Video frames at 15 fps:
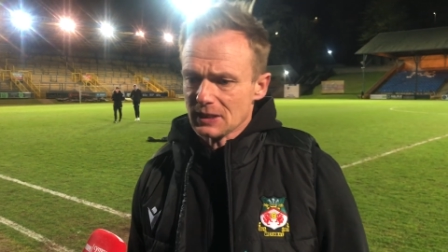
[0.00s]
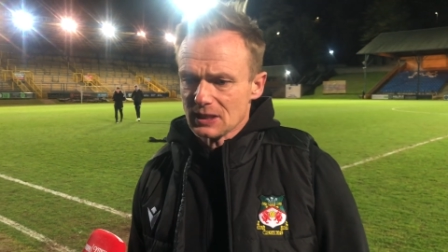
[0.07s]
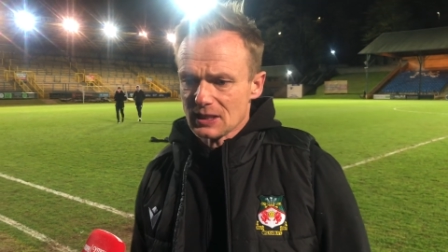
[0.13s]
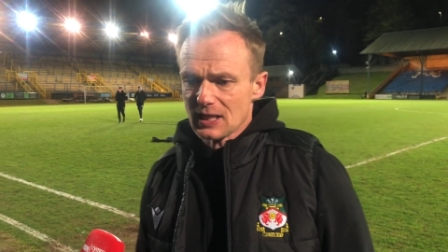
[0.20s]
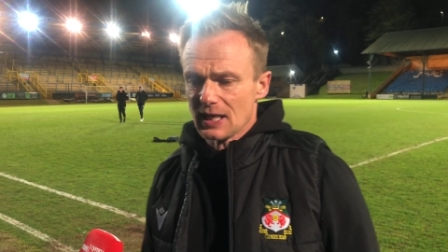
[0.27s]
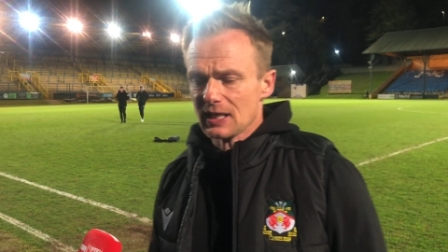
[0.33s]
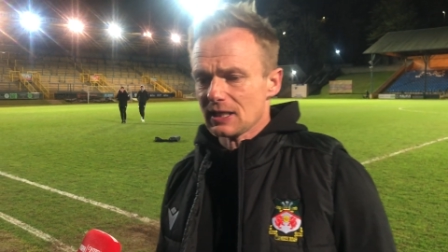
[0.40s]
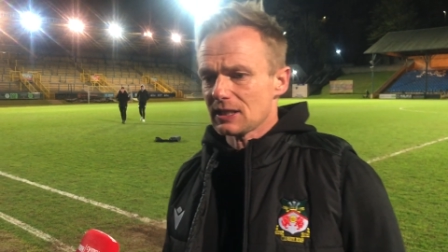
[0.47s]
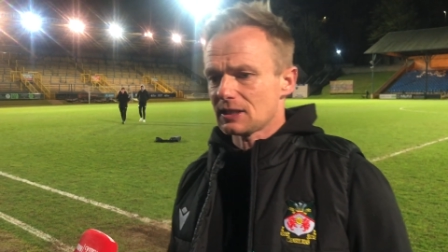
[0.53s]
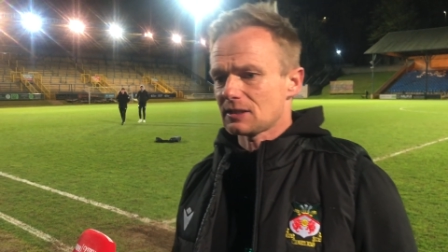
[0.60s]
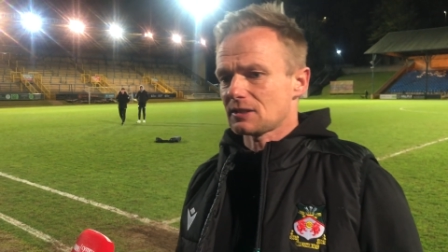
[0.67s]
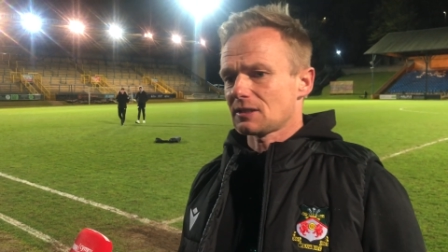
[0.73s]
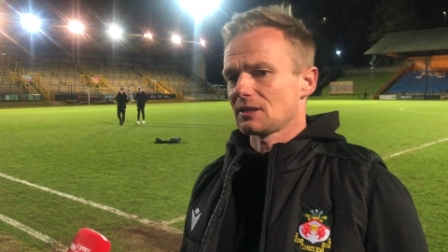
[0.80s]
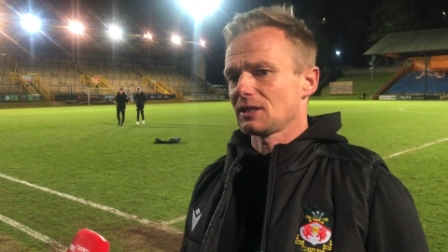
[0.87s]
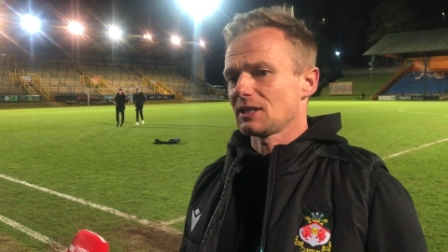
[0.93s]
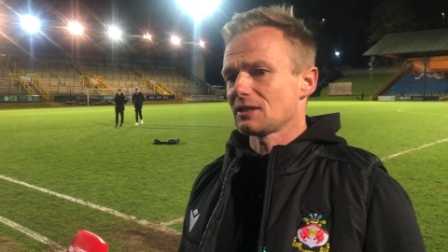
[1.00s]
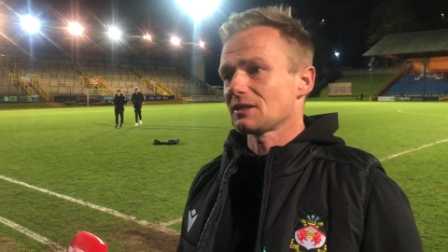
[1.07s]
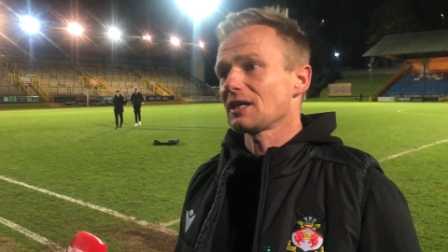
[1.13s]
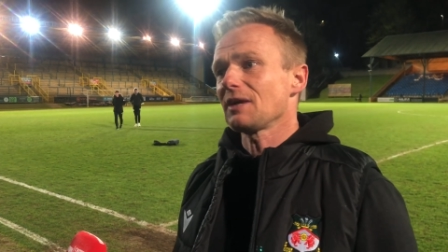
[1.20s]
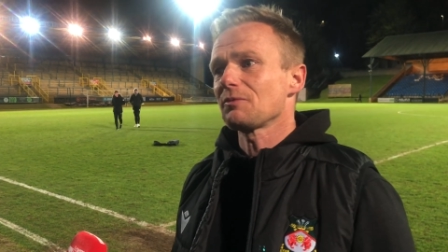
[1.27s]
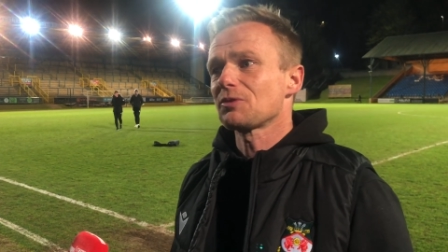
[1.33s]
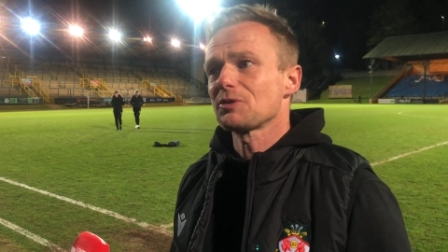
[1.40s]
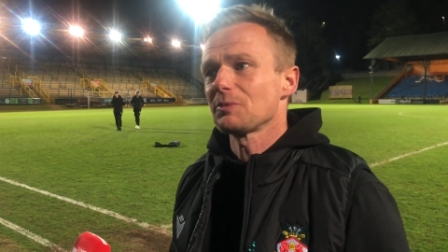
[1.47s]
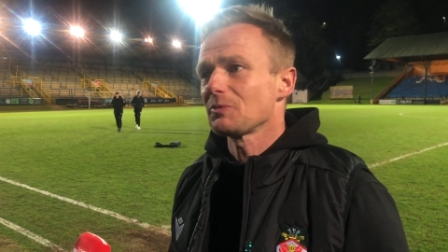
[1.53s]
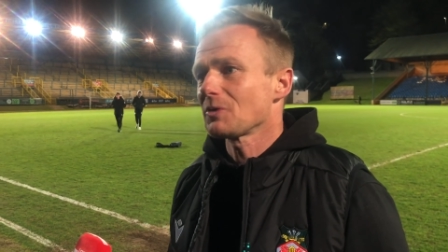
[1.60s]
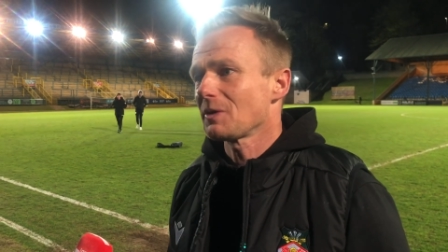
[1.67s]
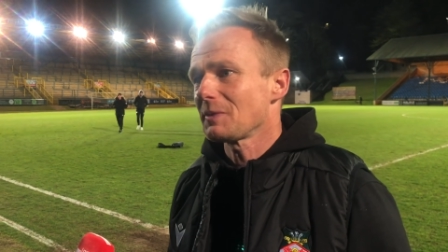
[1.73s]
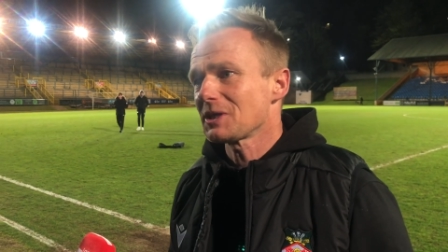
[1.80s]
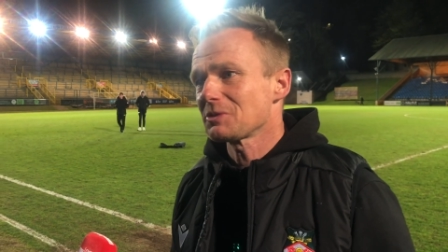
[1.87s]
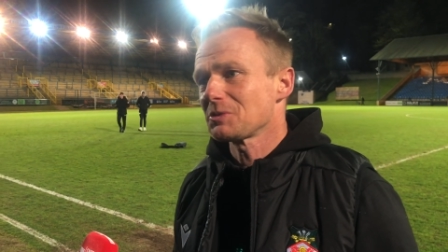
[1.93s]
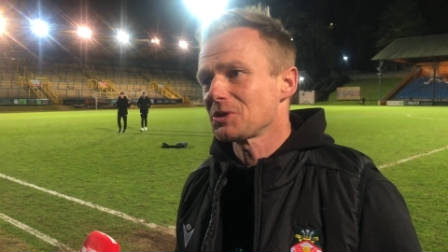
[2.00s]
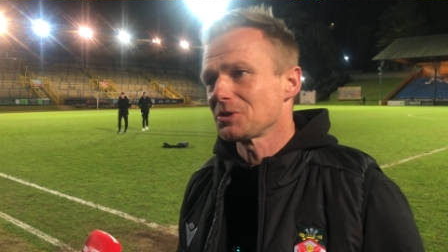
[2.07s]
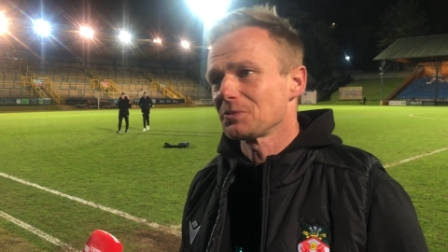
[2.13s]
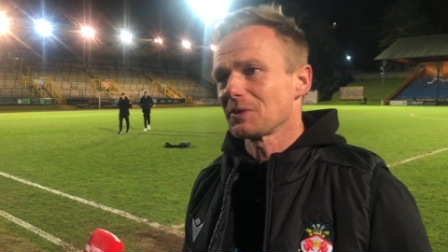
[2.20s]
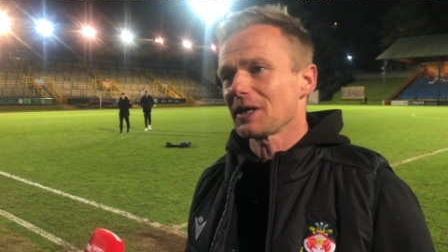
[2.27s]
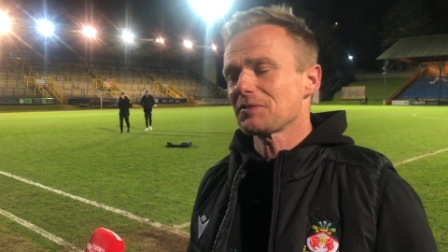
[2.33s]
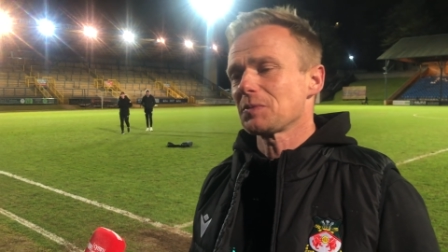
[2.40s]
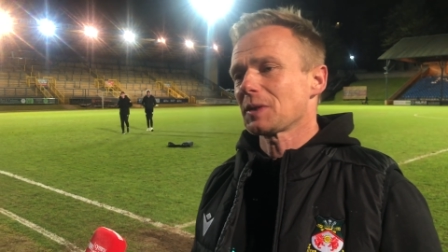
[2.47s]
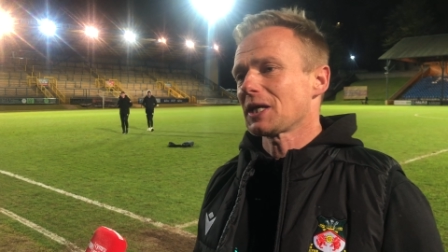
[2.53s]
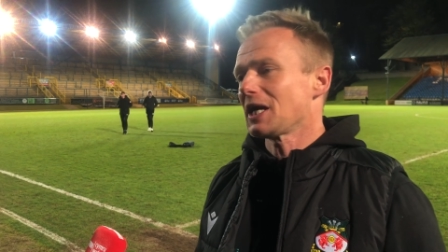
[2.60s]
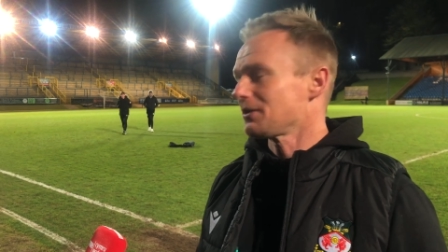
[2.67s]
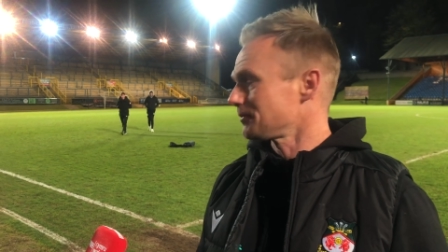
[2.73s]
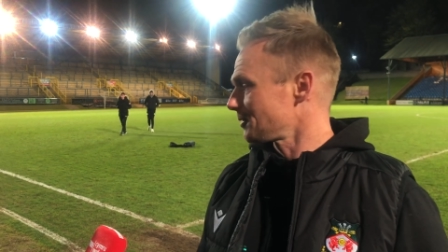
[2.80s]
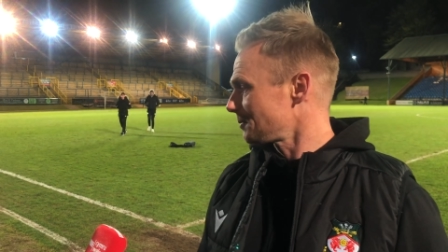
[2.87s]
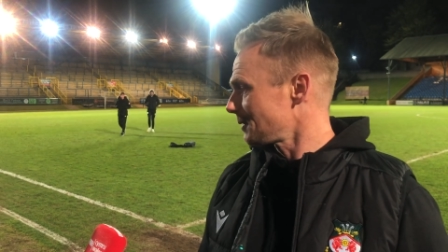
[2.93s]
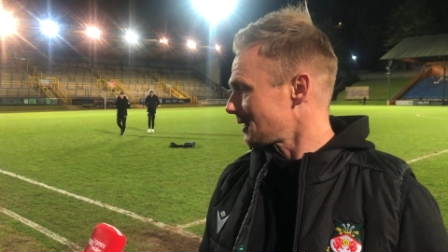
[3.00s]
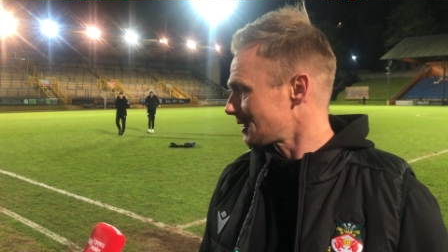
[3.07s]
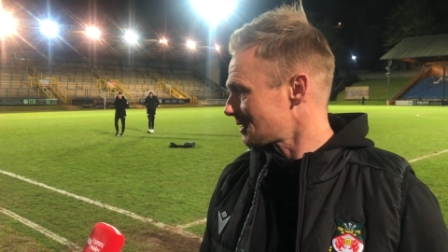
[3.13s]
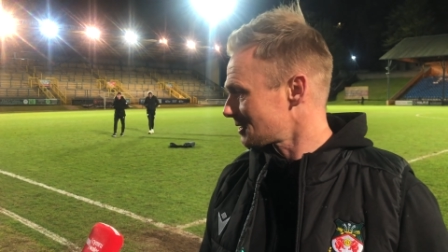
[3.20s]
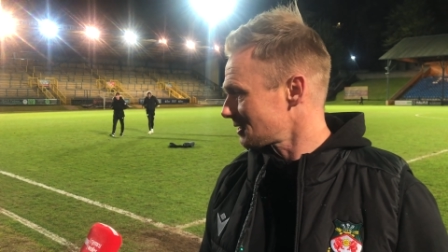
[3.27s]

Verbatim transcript: it's again, it's it's again something we've got to measure with Sean. We have to be careful the minutes.